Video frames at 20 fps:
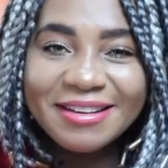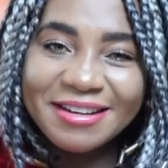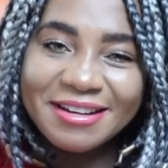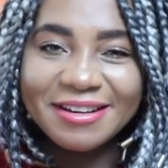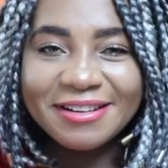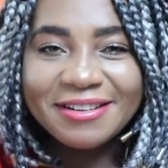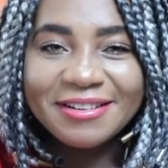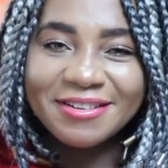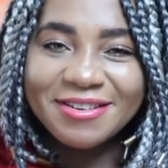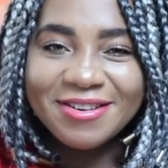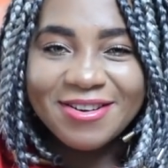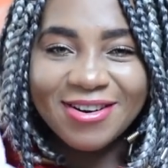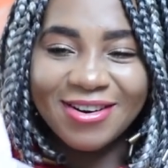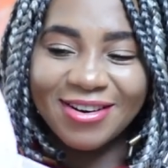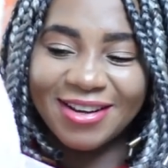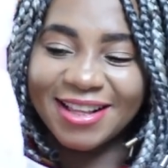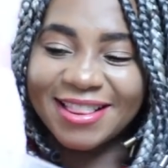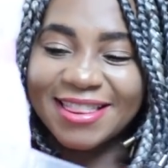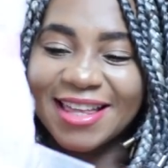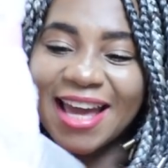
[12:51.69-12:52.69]

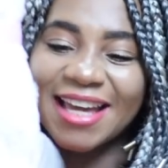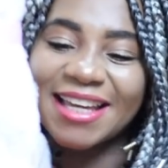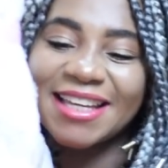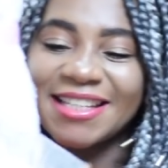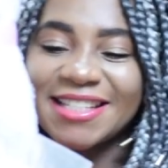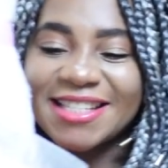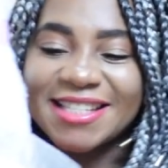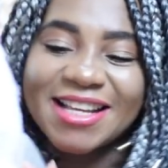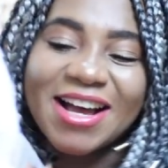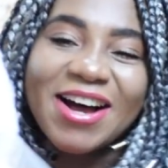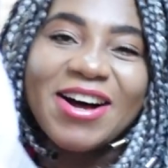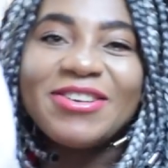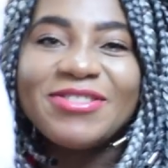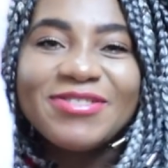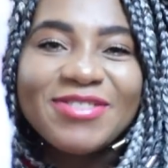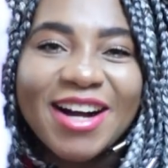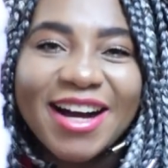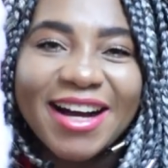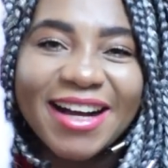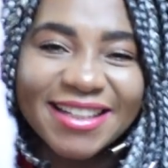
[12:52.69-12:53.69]
you so
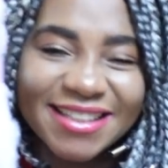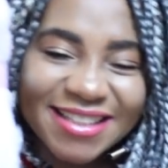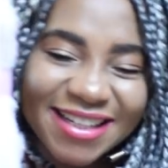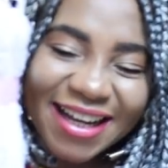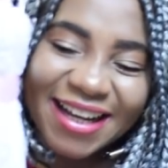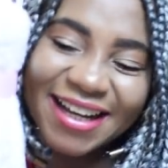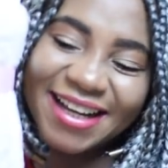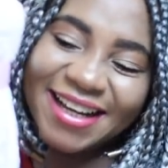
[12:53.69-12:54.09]
much.